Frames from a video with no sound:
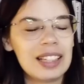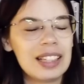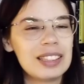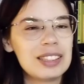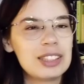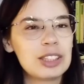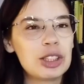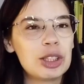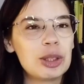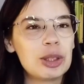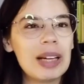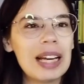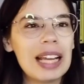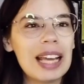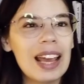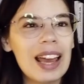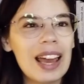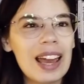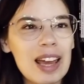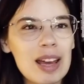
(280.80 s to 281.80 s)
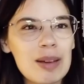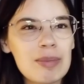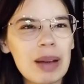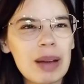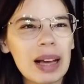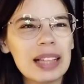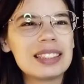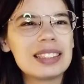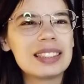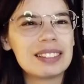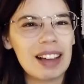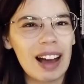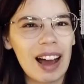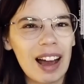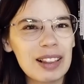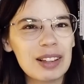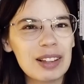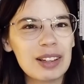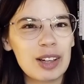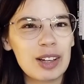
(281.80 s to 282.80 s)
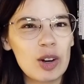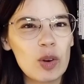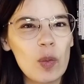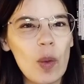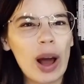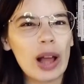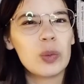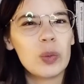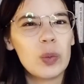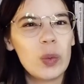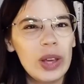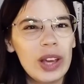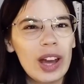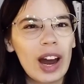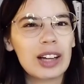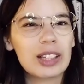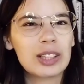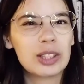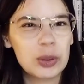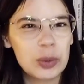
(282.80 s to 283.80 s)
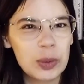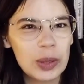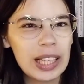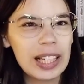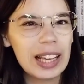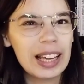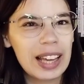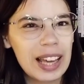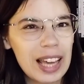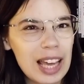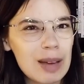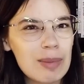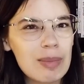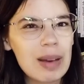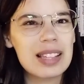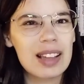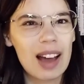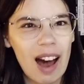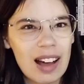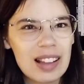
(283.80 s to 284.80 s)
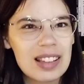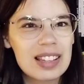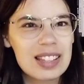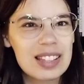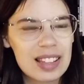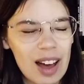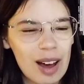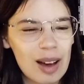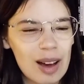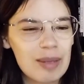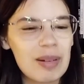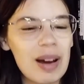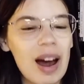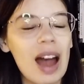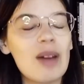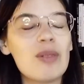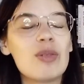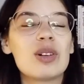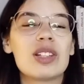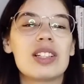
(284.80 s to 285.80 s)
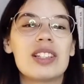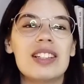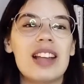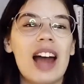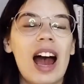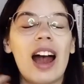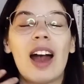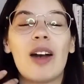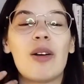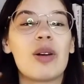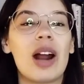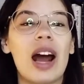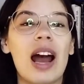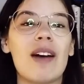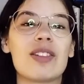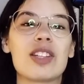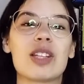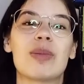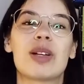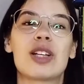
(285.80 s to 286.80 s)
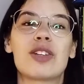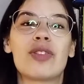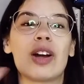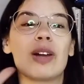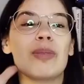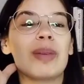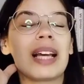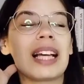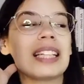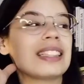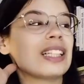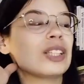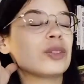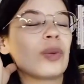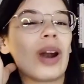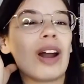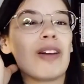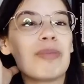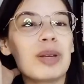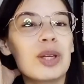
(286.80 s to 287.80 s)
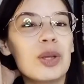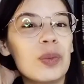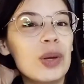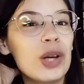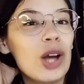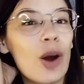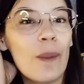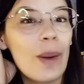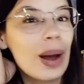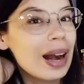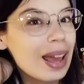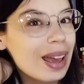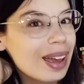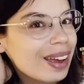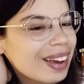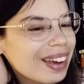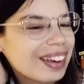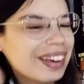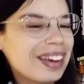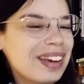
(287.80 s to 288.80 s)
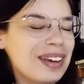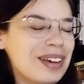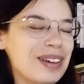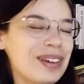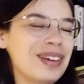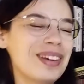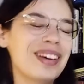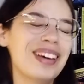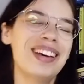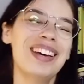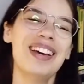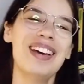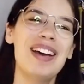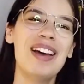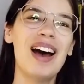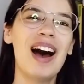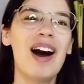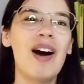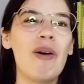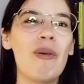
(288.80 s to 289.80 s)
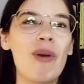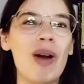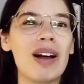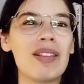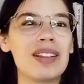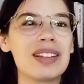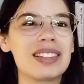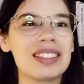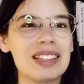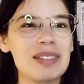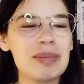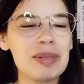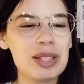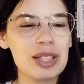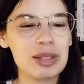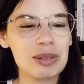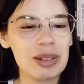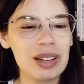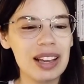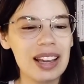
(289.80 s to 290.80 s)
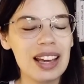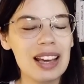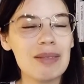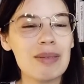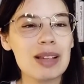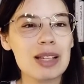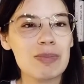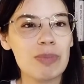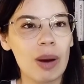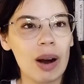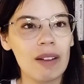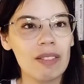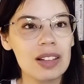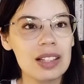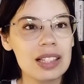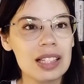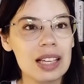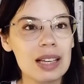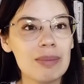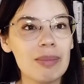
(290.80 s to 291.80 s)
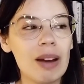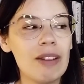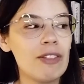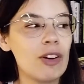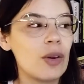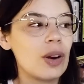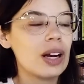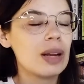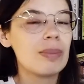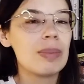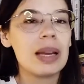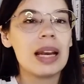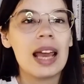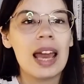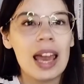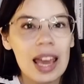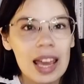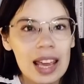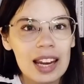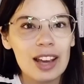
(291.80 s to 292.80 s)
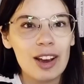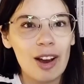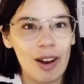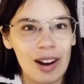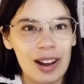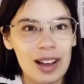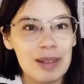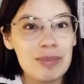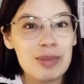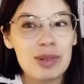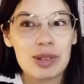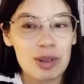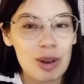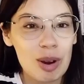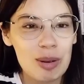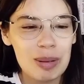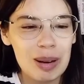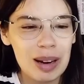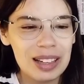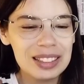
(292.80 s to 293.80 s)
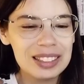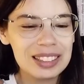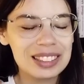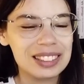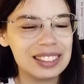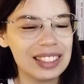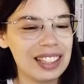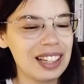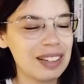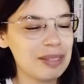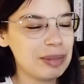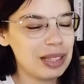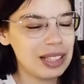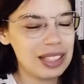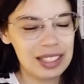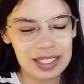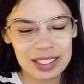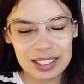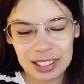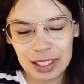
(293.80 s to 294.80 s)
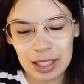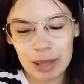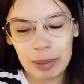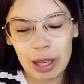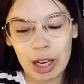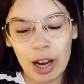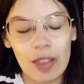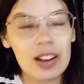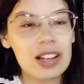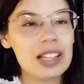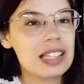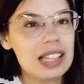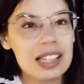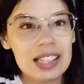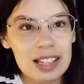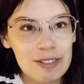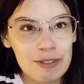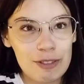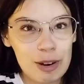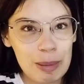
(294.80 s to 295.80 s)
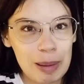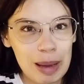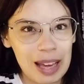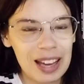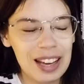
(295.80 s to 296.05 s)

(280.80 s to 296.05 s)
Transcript: treating him as Tyler while we are treating him as unsub, I would have so much fun, because that's what I've been doing already. Well, the team is treating him as part of the team. I've already been hitting on him so much that, I mean, it's just going to be another season for me.